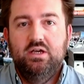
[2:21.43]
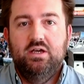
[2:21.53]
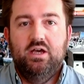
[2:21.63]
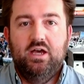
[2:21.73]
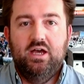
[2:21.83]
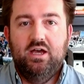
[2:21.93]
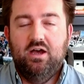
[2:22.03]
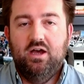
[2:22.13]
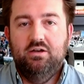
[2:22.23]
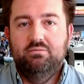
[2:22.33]
uh,
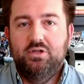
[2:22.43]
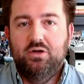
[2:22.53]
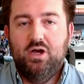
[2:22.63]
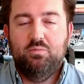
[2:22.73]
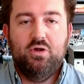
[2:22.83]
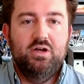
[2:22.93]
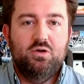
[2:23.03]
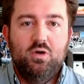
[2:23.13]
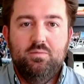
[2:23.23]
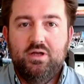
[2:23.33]
on you know upgraded
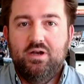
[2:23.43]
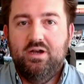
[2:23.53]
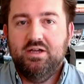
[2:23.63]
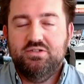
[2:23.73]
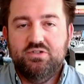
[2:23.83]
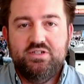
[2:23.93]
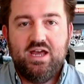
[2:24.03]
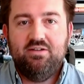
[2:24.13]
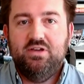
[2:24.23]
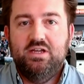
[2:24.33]
equipment, on extra
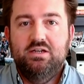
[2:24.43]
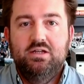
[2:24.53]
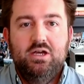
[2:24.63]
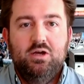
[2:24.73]
staffing,